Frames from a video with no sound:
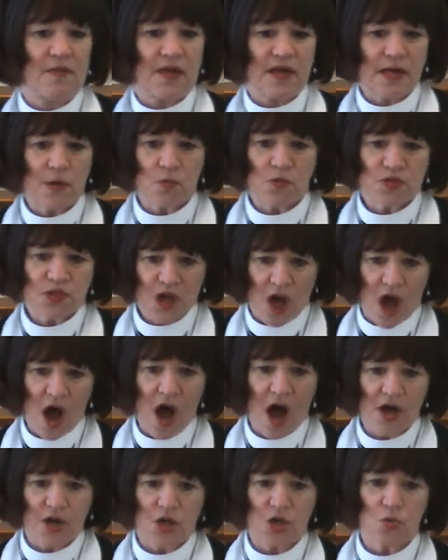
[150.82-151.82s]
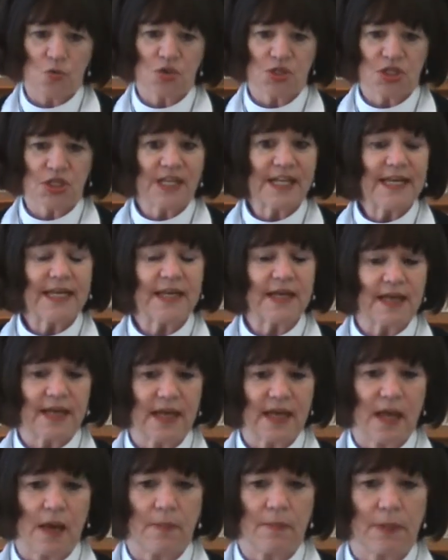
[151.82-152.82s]
that it was God who was leading
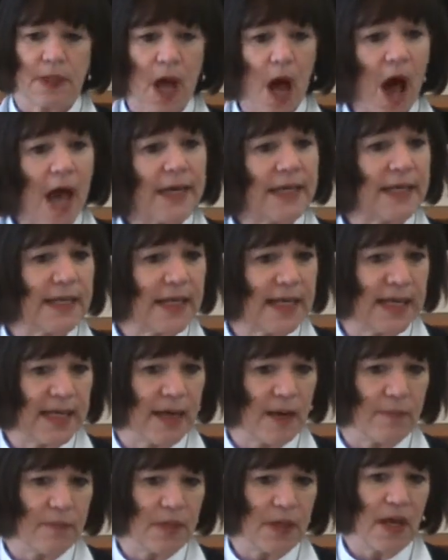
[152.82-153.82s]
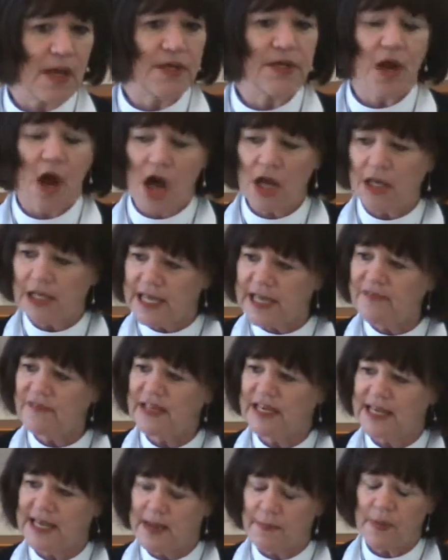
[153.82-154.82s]
him, guiding him, not
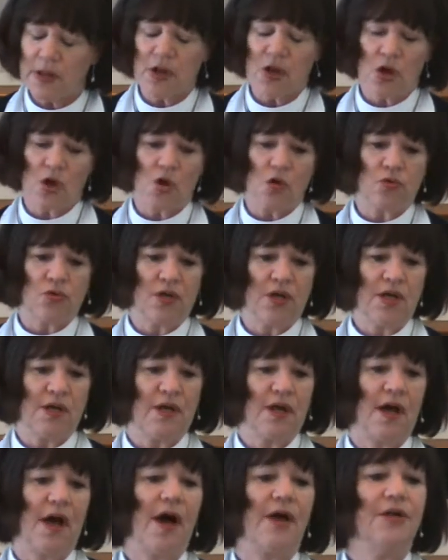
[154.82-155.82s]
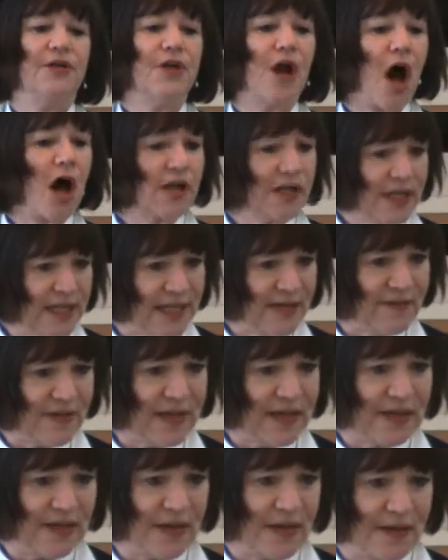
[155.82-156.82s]
leaving him alone, not
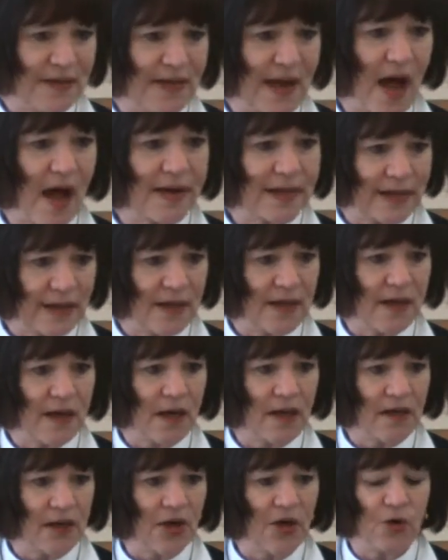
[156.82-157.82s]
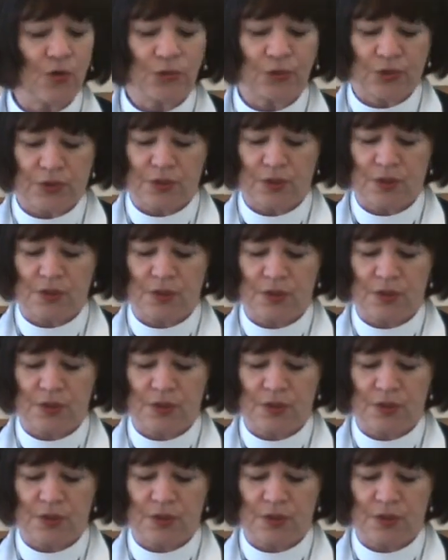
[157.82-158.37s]
leaving Nadia alone.